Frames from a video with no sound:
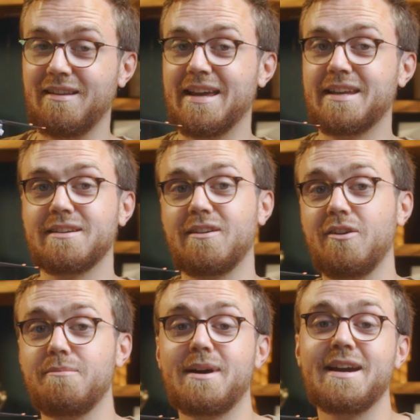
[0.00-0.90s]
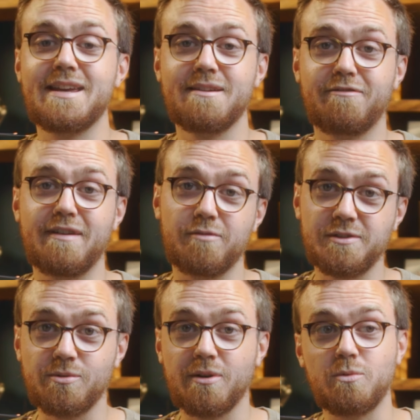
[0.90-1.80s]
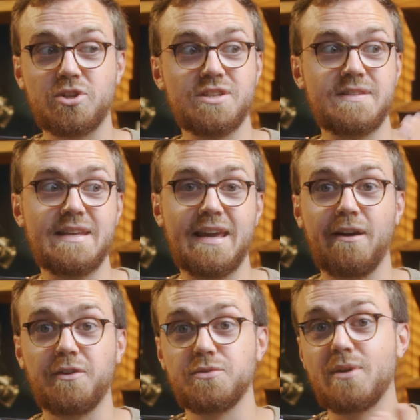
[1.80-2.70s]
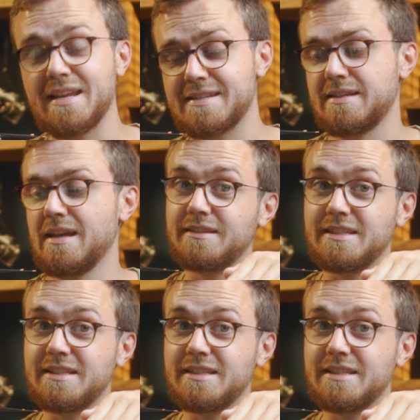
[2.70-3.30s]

like on my favorite drone, which is the Air 2S.